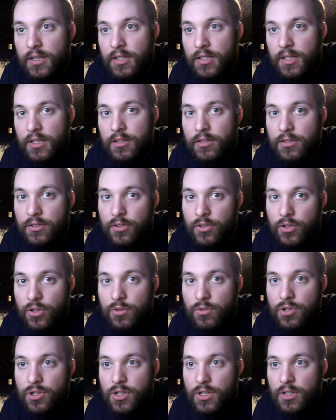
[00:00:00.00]
this
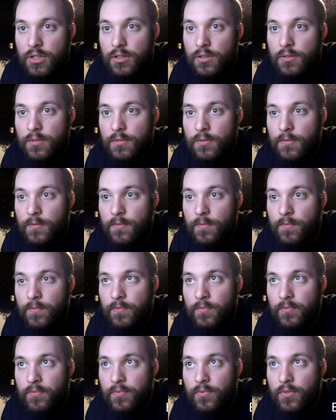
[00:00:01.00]
institution
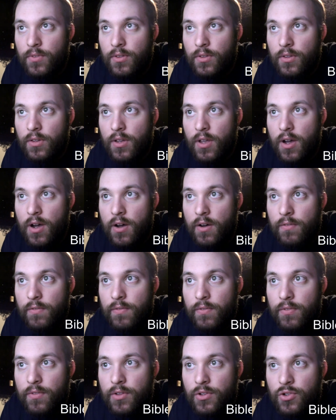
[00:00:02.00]

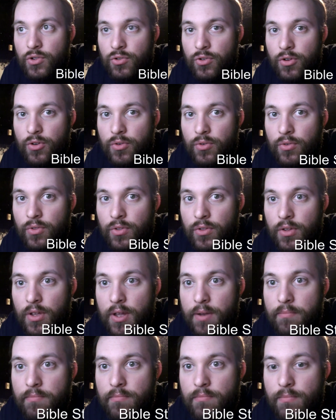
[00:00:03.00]
of the truth
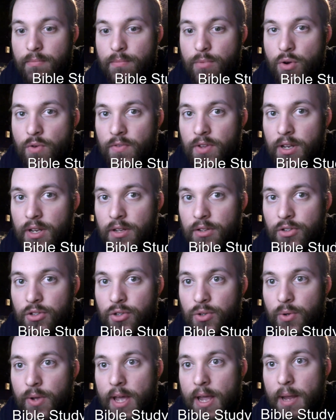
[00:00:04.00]
and moved it
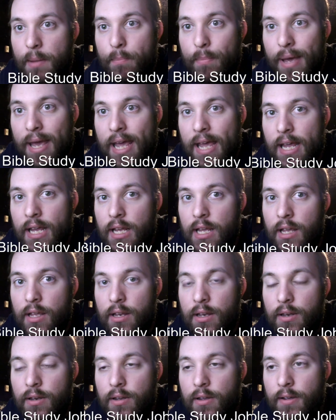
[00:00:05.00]
into a
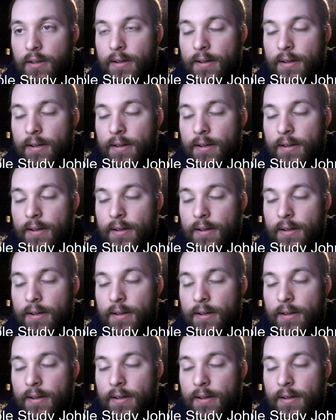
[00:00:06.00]
pagan,